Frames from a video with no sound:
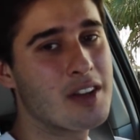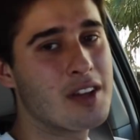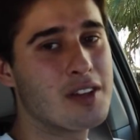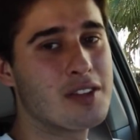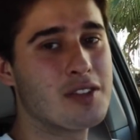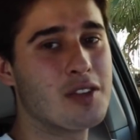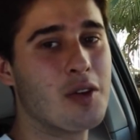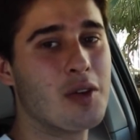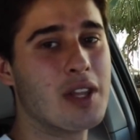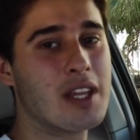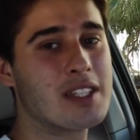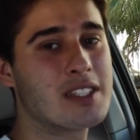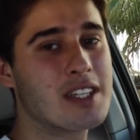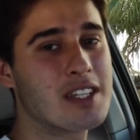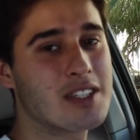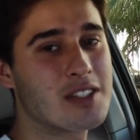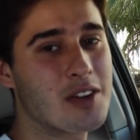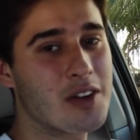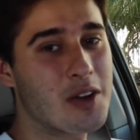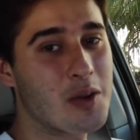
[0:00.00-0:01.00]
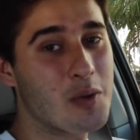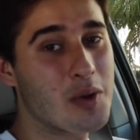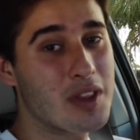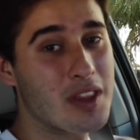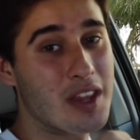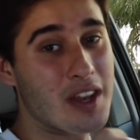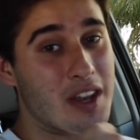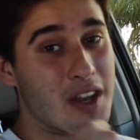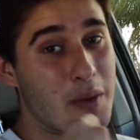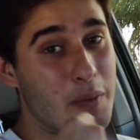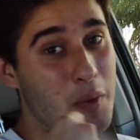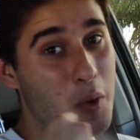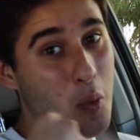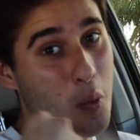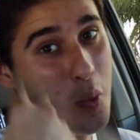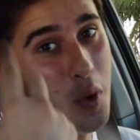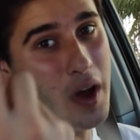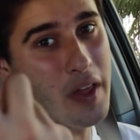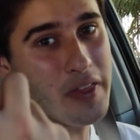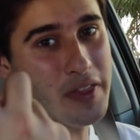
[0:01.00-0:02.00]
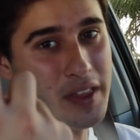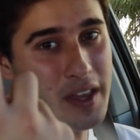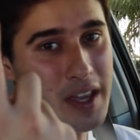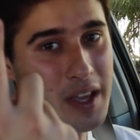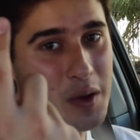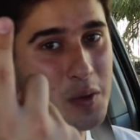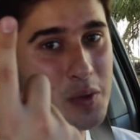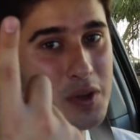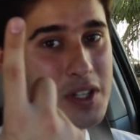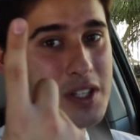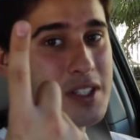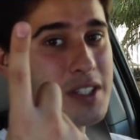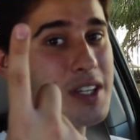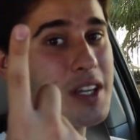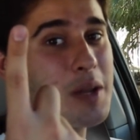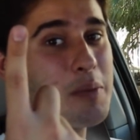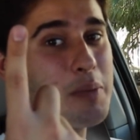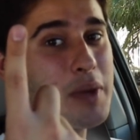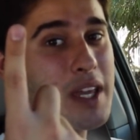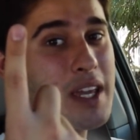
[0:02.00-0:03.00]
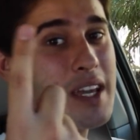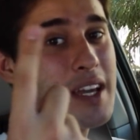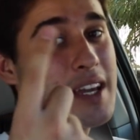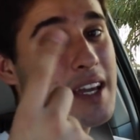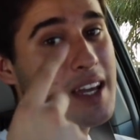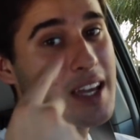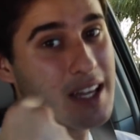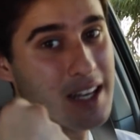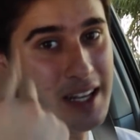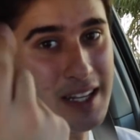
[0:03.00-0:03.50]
So let's get started with the number 1 thing, which is gonna be an